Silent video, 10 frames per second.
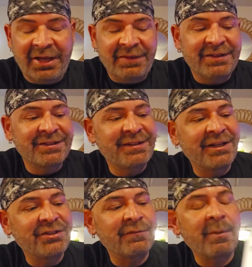at this
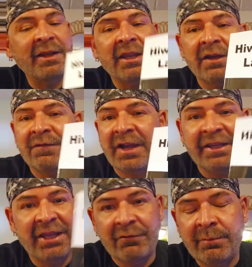stage of my life. I
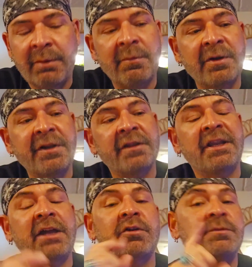can't remember another
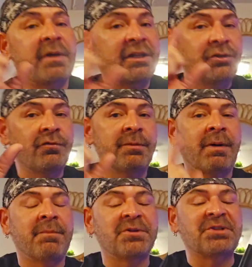language, but I do
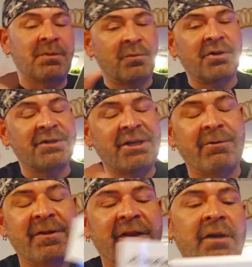remember some words
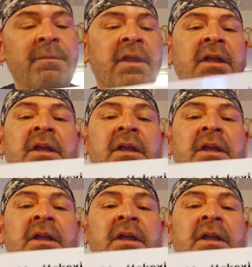here and there.